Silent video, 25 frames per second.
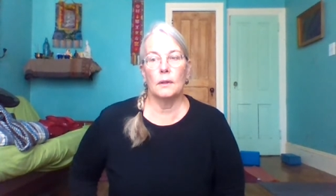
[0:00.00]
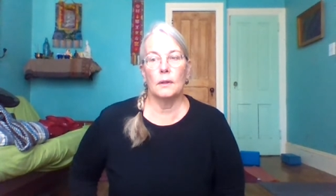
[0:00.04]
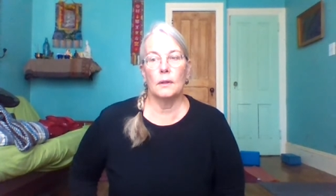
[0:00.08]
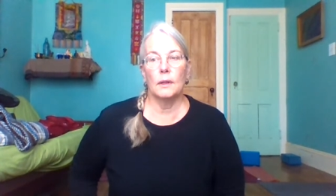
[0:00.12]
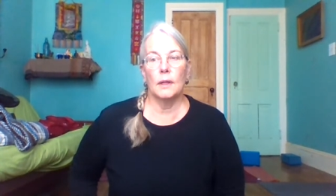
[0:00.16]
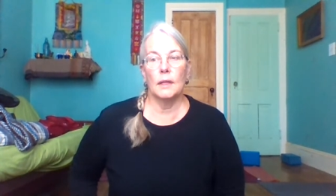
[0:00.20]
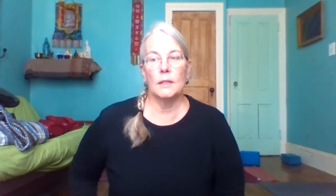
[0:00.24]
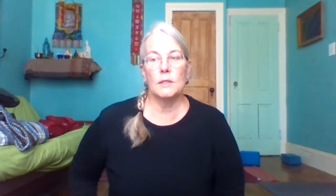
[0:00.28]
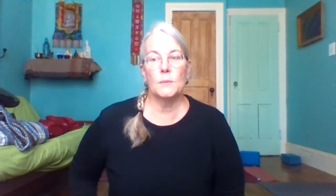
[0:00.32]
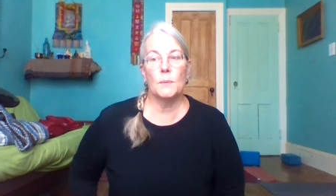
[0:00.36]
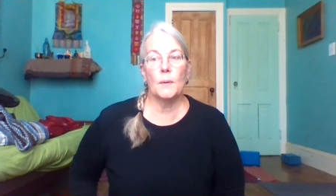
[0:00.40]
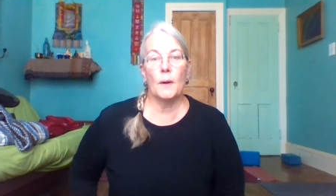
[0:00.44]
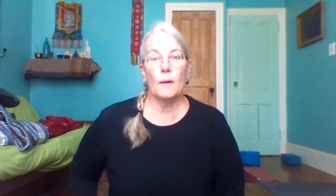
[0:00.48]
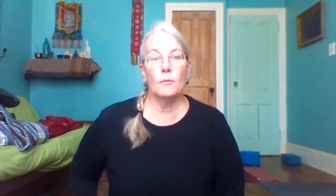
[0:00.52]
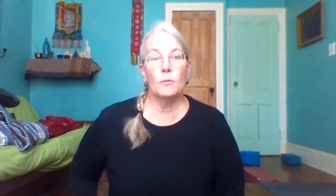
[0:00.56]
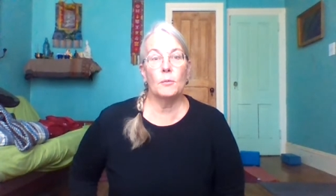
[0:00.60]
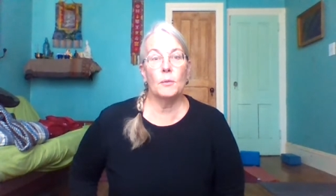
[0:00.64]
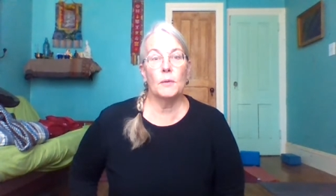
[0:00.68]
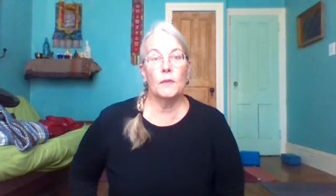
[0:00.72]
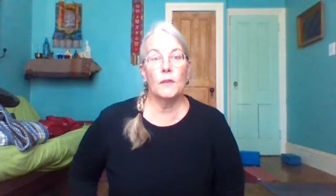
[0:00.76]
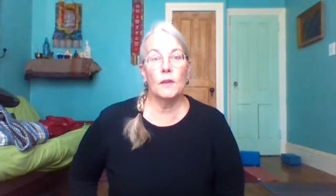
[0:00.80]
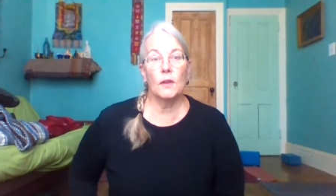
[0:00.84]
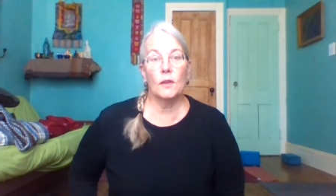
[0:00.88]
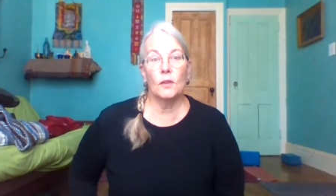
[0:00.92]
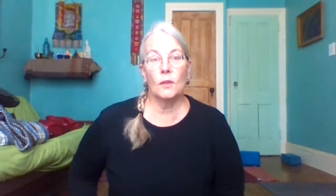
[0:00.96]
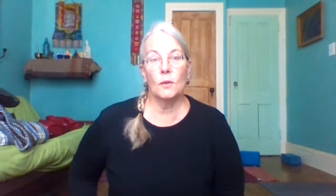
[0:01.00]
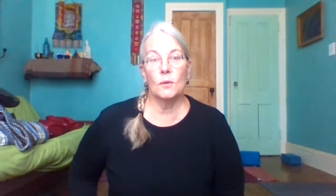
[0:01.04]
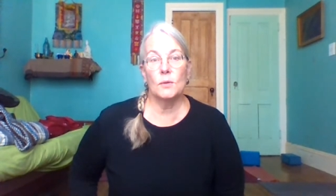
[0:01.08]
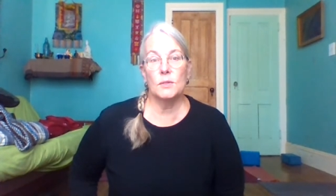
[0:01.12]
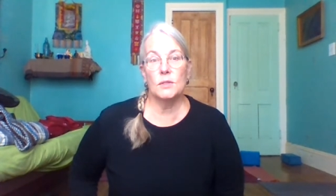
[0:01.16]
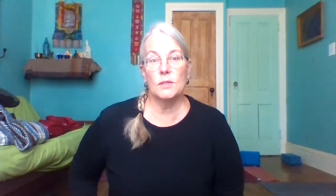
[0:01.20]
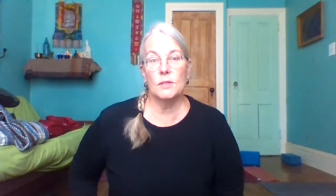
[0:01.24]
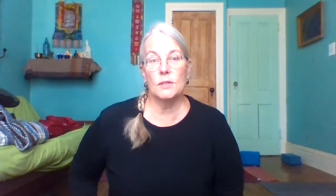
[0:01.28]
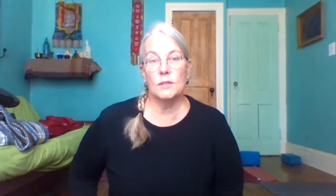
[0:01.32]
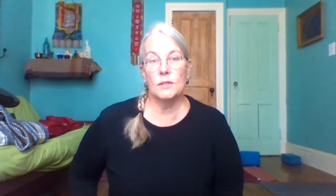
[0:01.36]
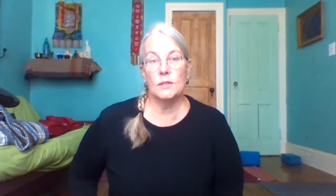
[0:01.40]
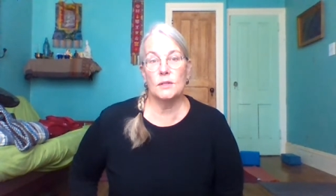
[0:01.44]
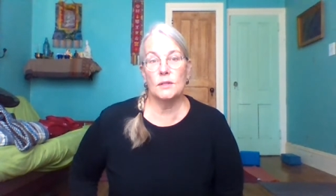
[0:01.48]
it's probably the
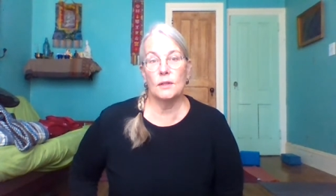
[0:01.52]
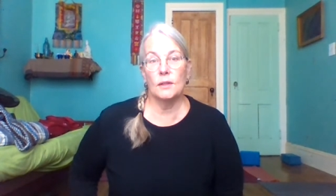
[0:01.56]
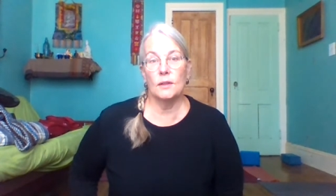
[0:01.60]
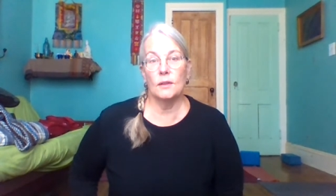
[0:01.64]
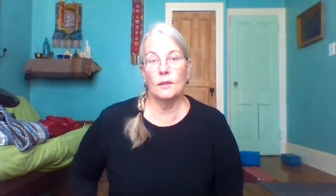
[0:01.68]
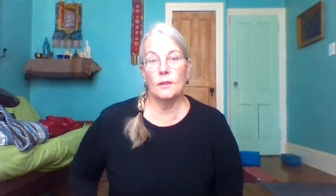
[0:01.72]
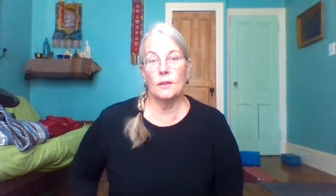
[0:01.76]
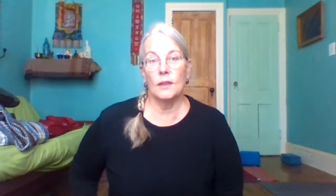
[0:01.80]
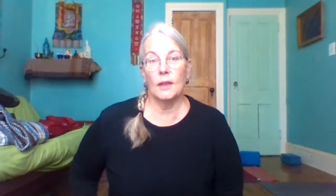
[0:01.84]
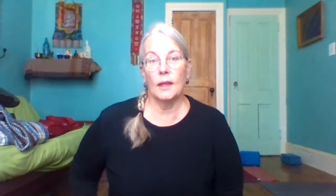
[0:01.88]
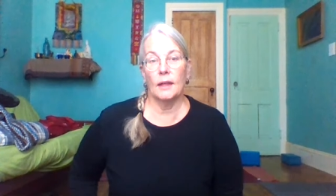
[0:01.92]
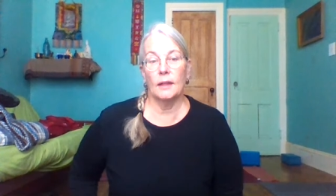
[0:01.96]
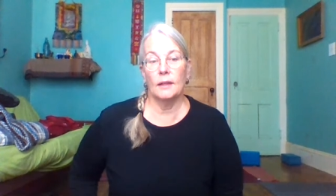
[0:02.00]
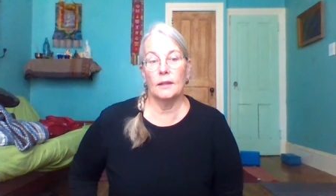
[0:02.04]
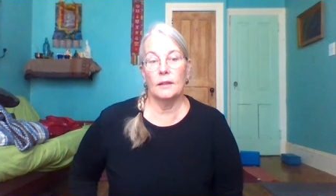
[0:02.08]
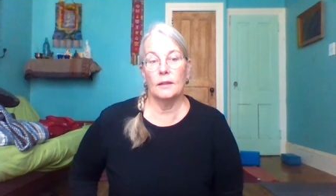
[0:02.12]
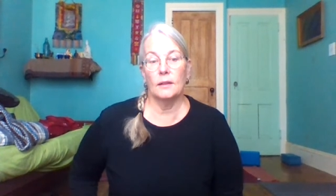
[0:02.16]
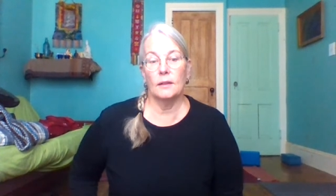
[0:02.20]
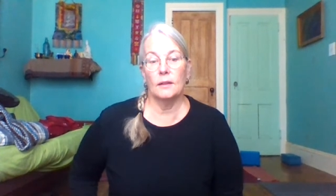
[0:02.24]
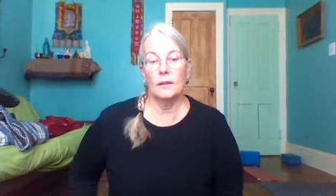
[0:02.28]
closest that